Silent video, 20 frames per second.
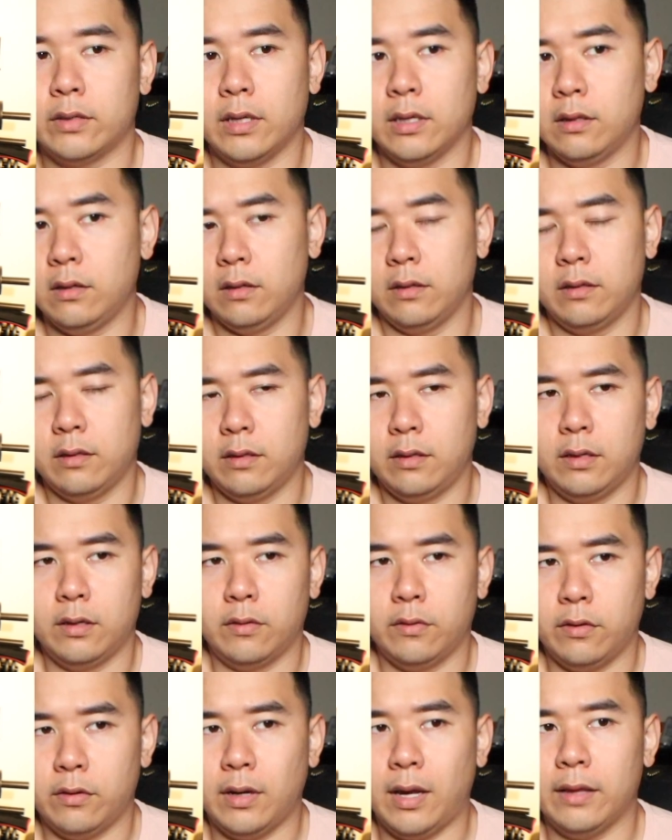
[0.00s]

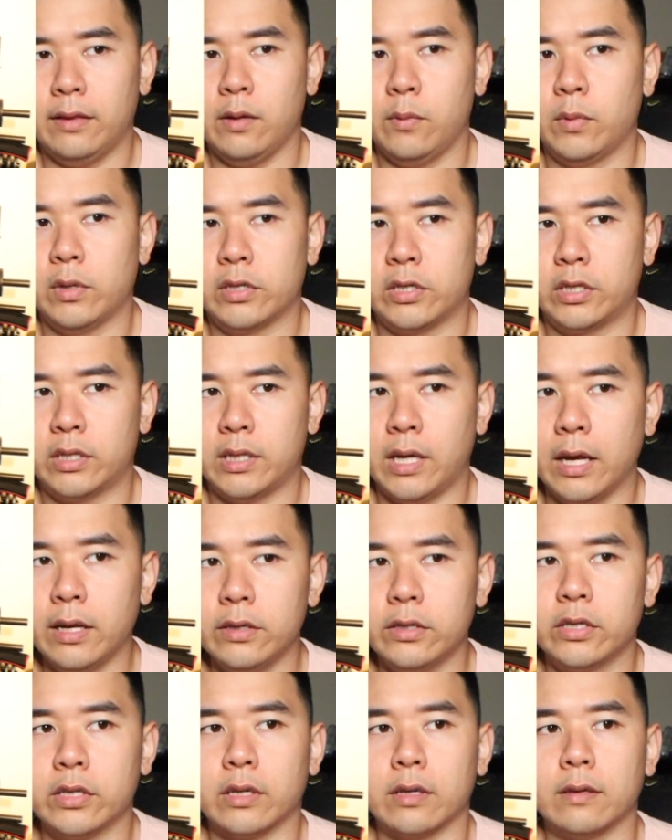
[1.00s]
they're not that much
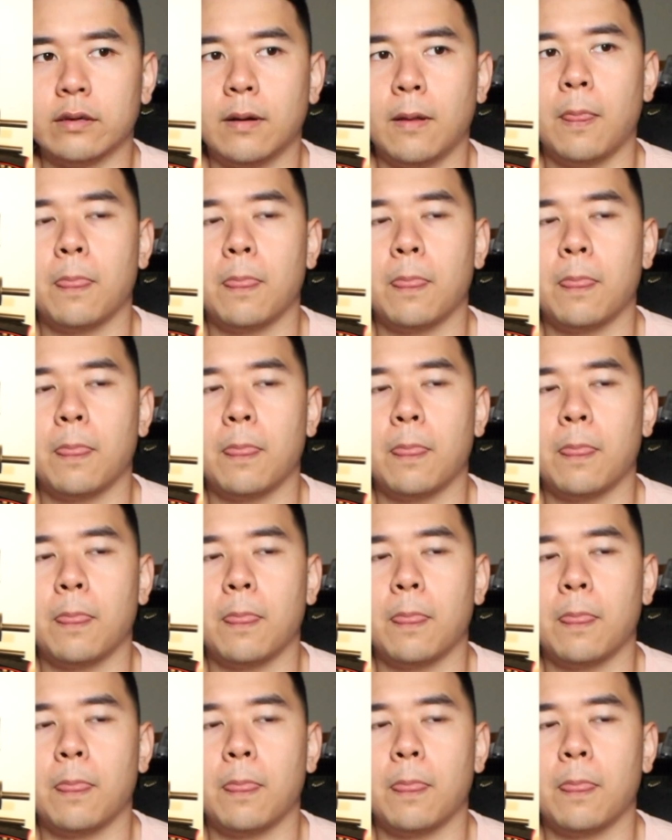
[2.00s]
tension,